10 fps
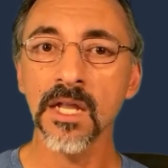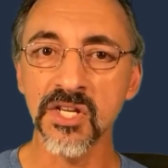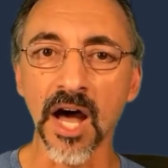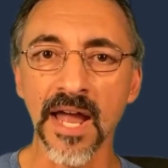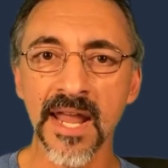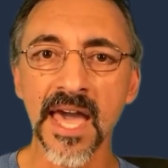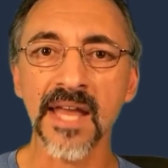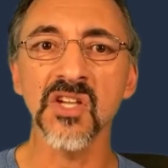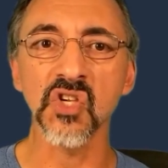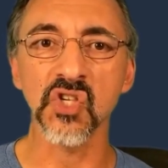dot net
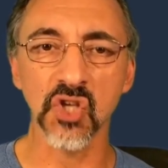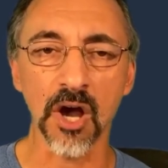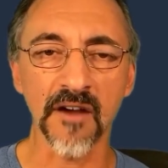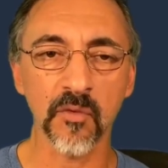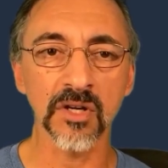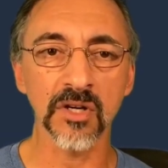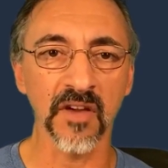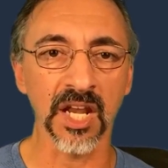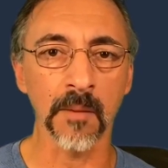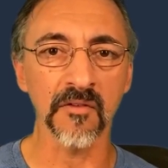is a software
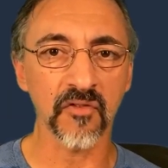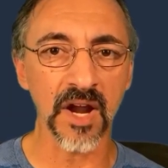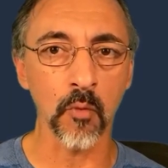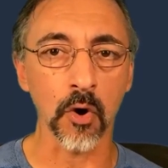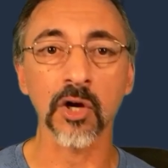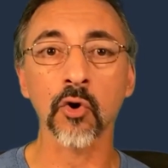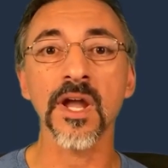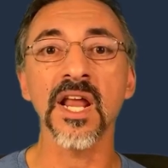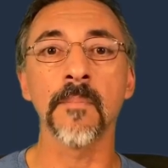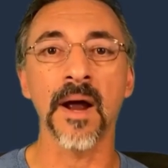development framework
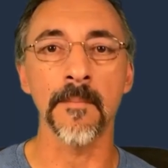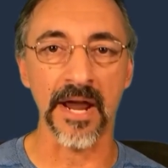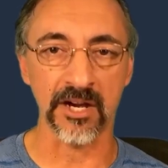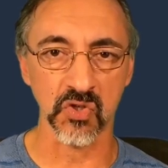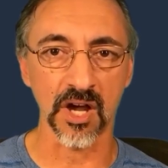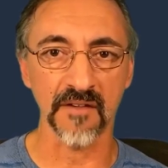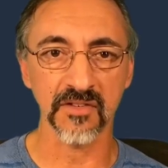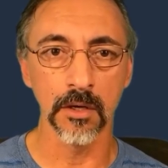created by Microsoft.